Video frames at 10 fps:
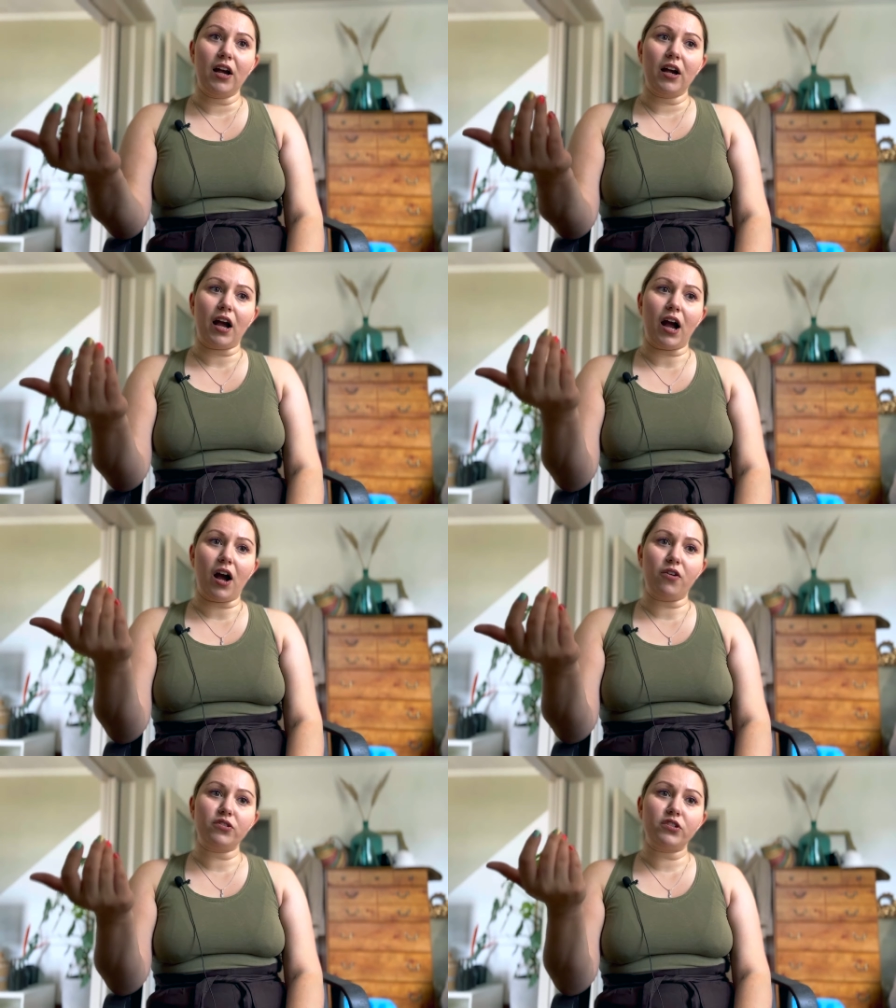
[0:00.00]

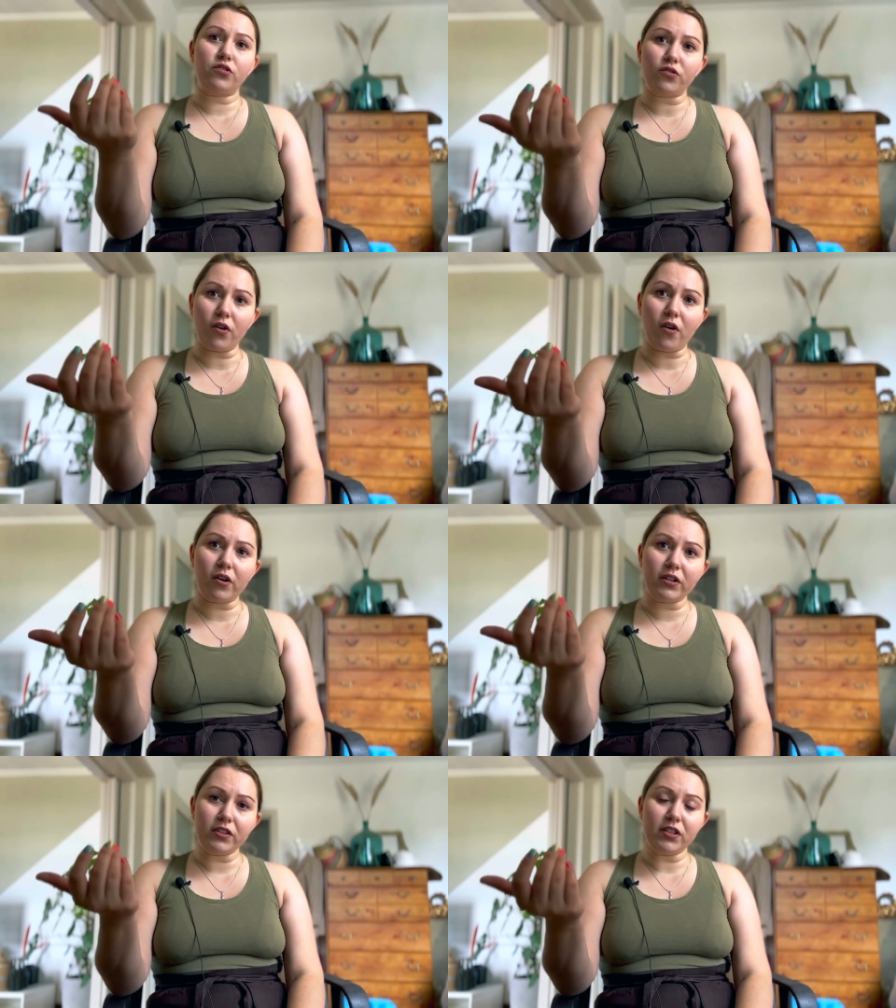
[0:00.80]
how
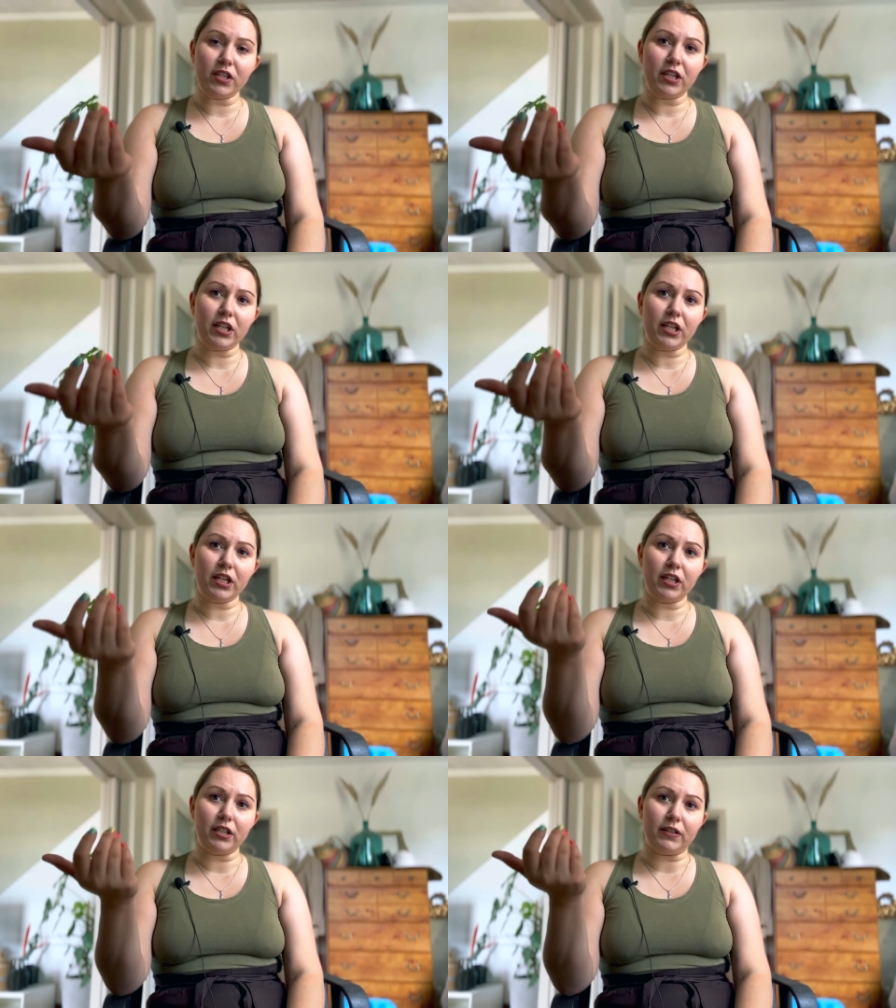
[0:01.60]
strong
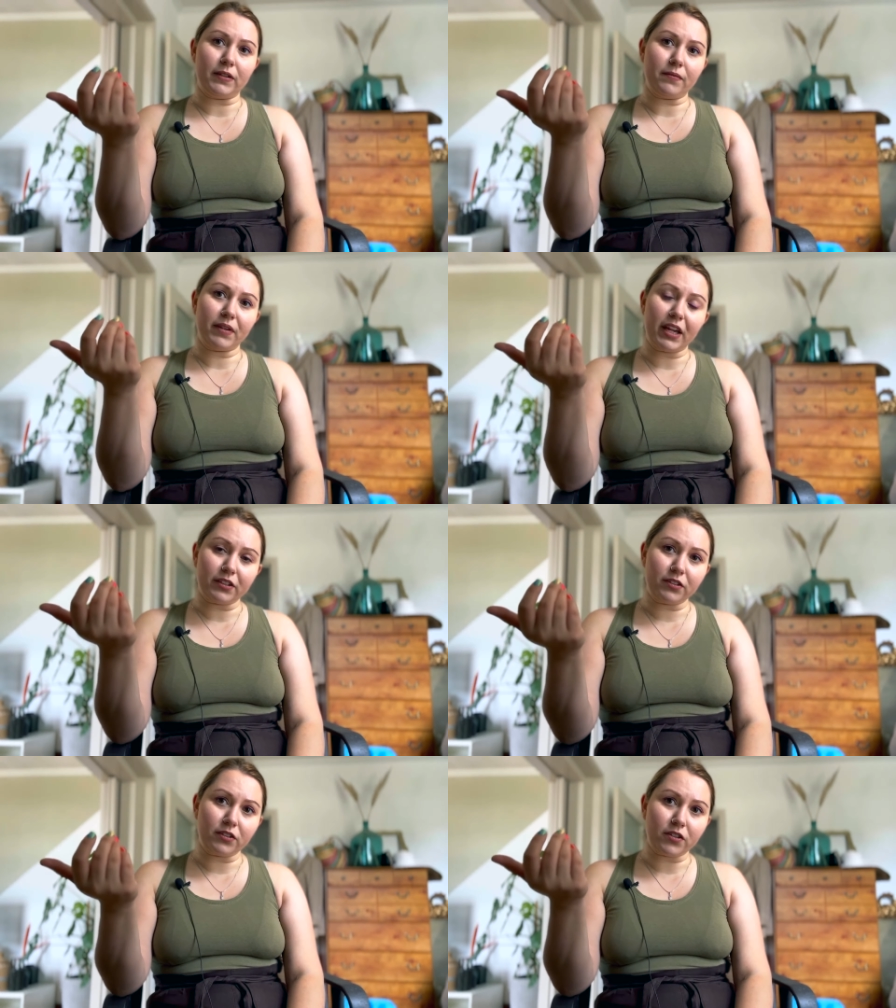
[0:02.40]
the
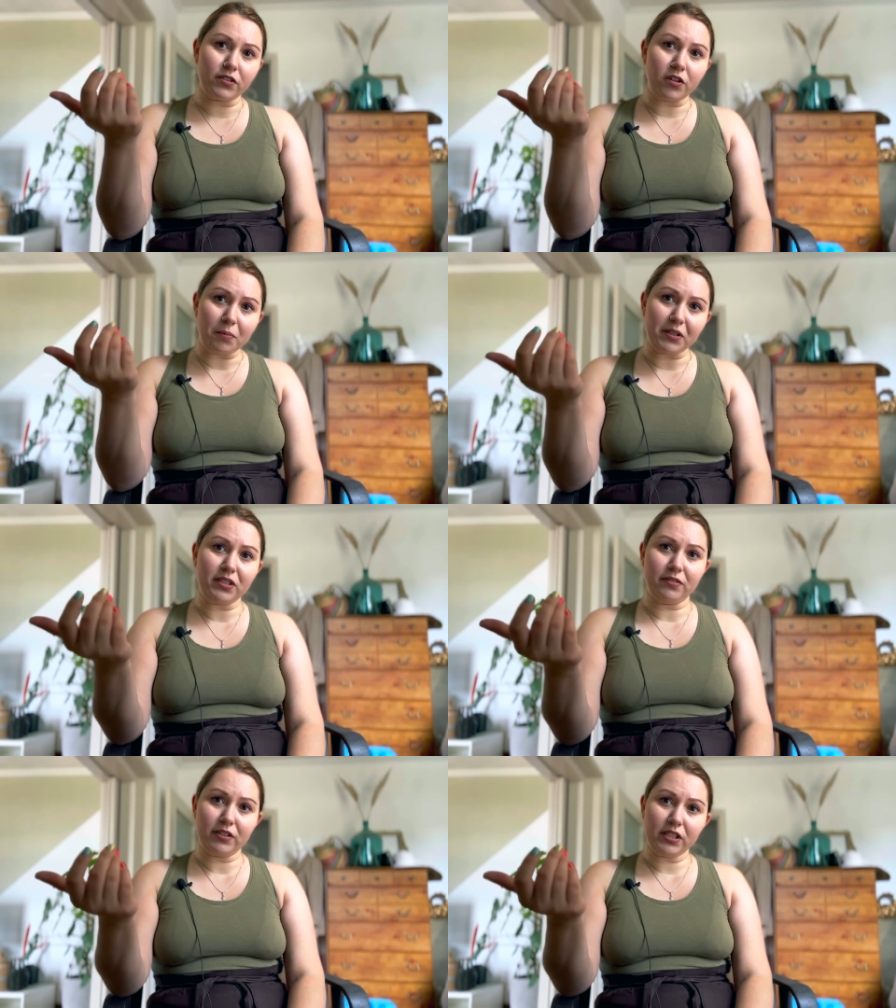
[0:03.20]

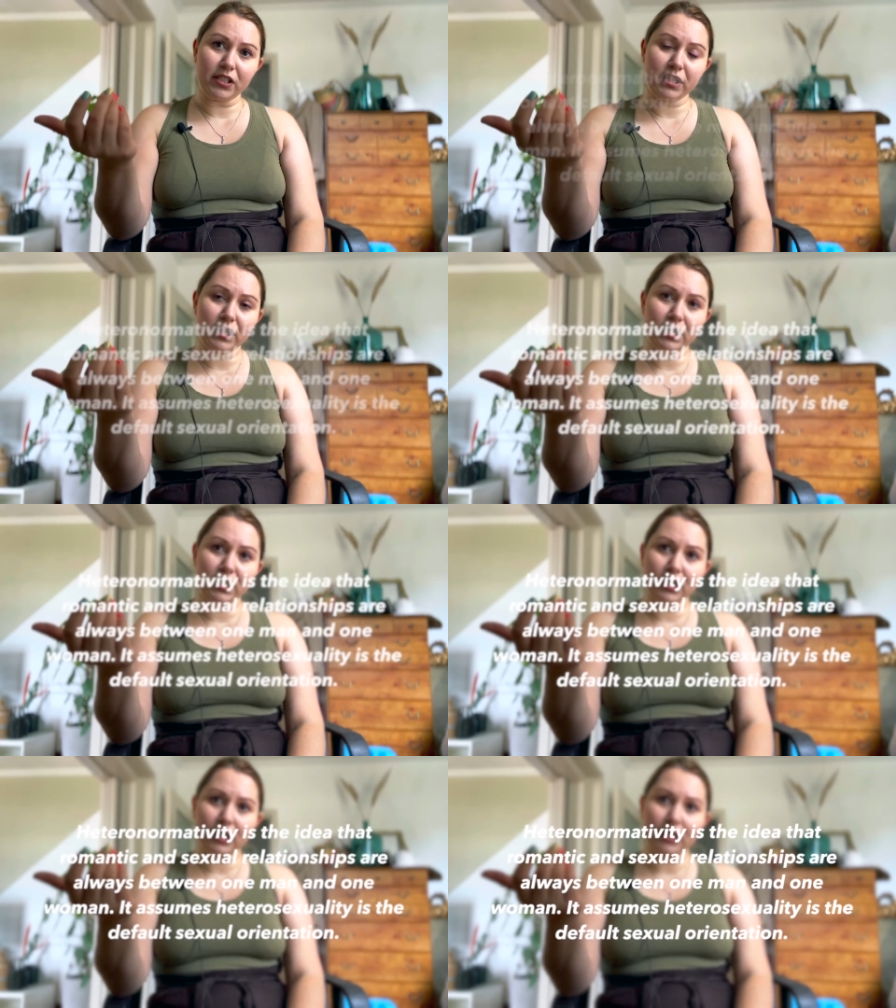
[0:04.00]

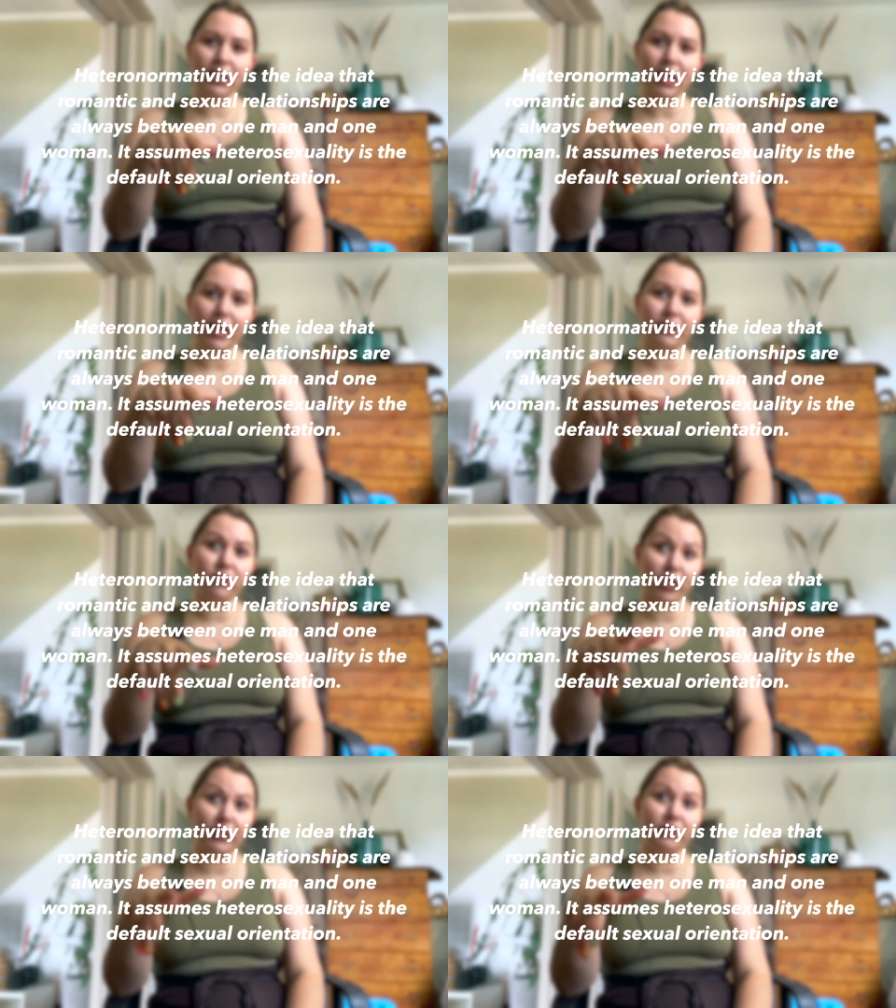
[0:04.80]
heteronormativity
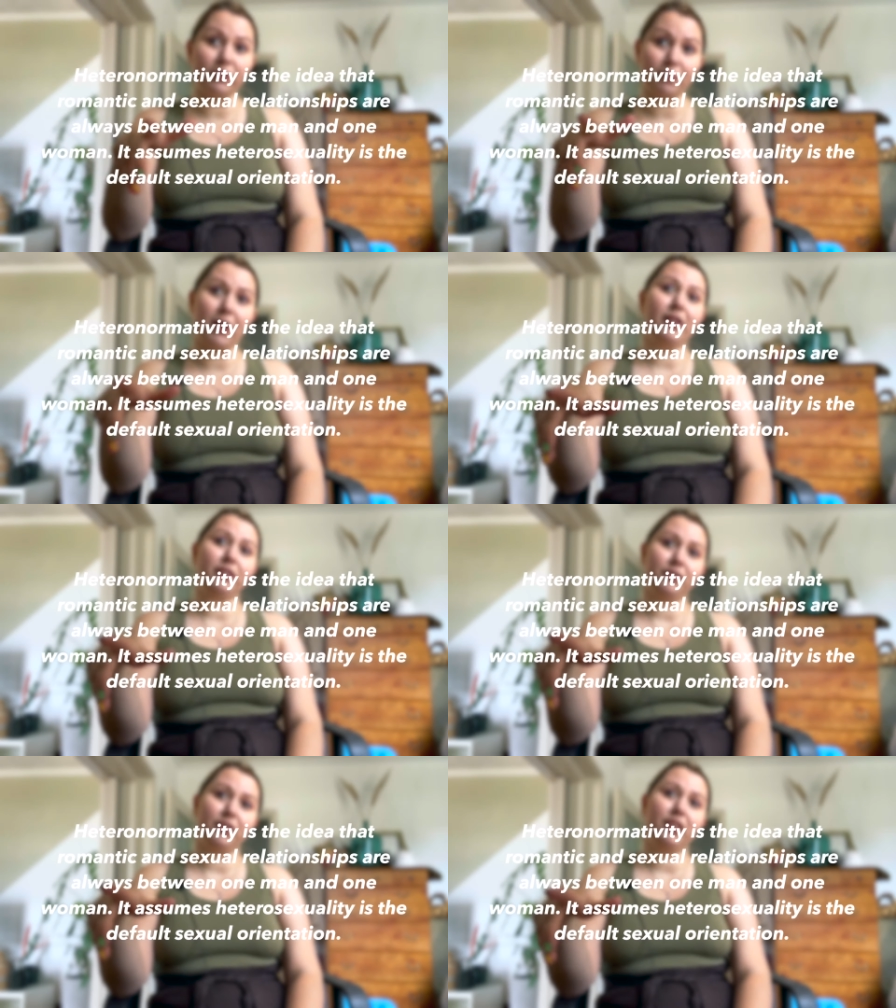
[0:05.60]
and gender
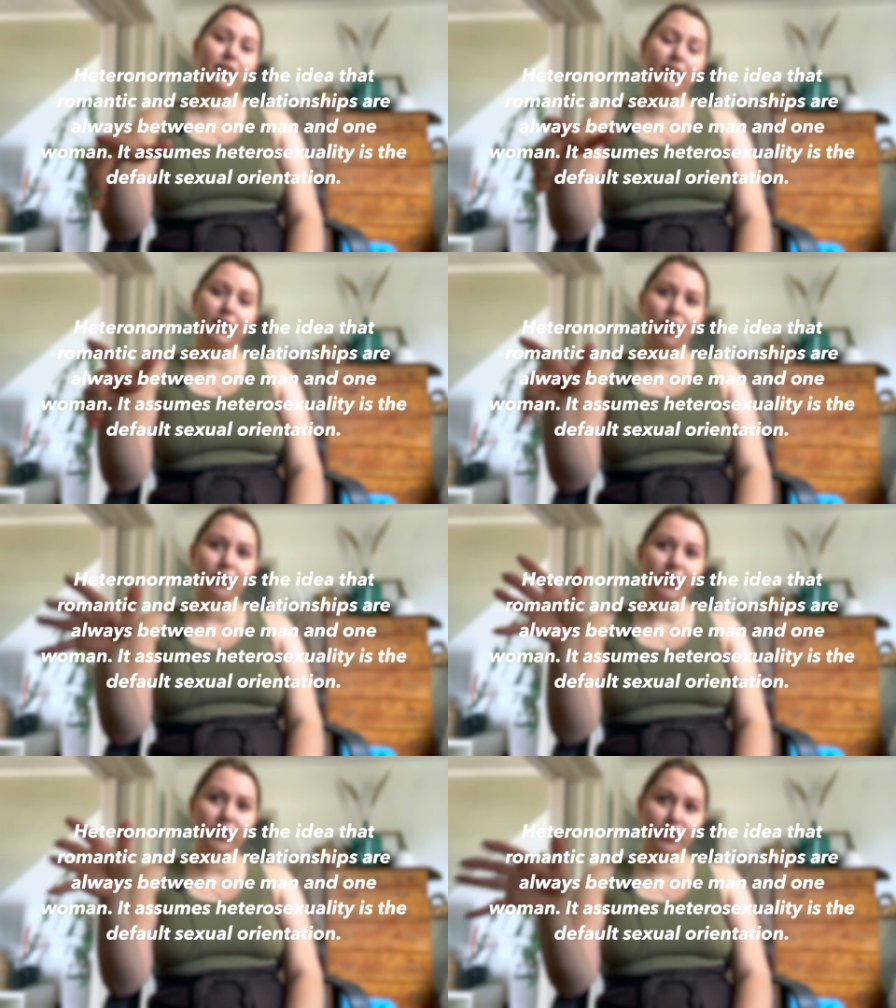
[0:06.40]
binary in
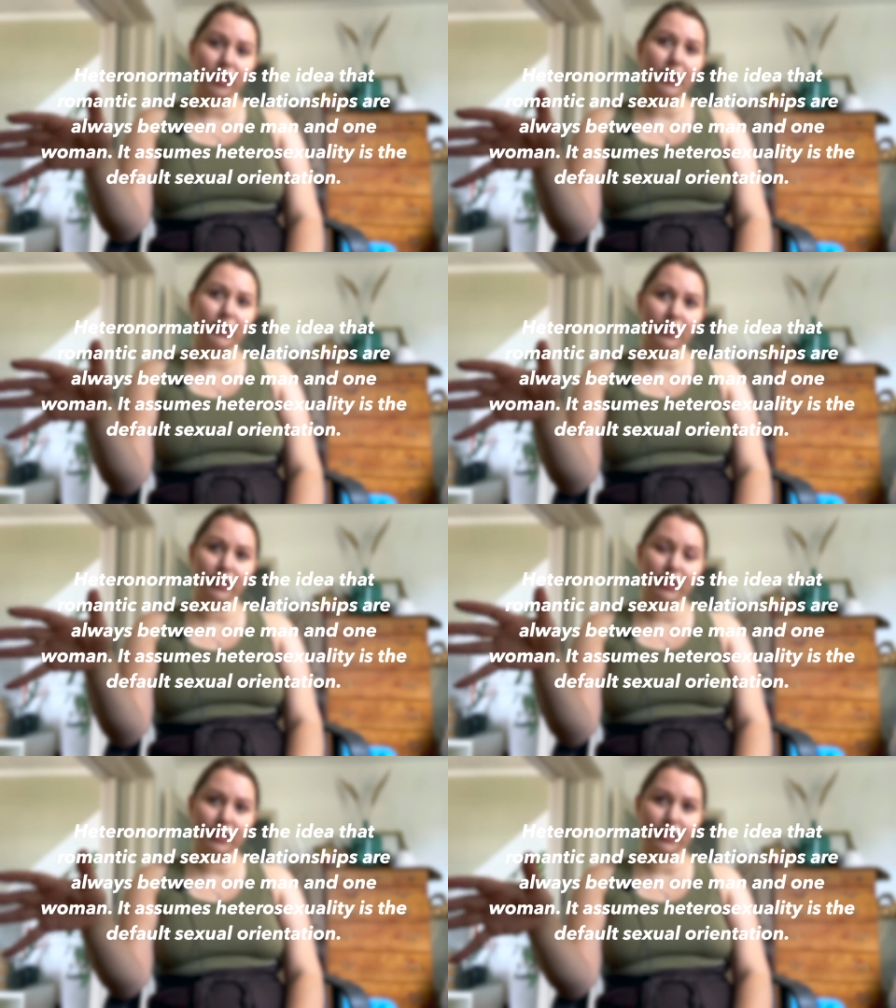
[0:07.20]
our
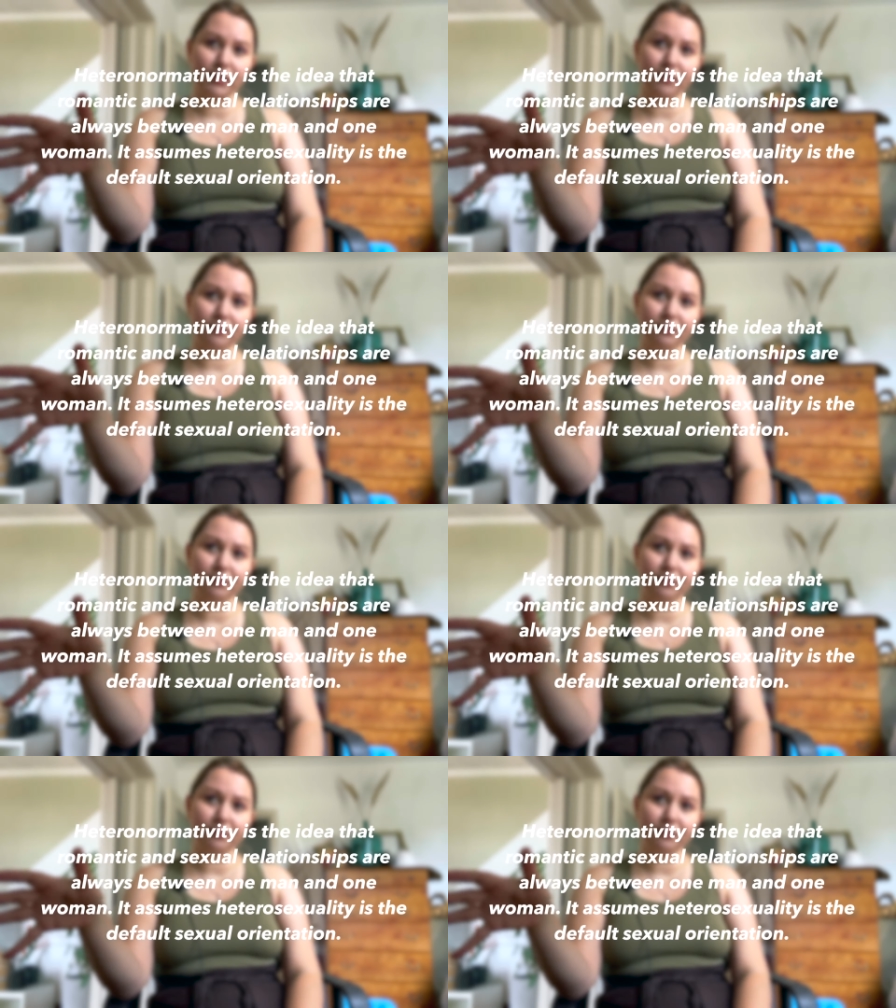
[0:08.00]
society is.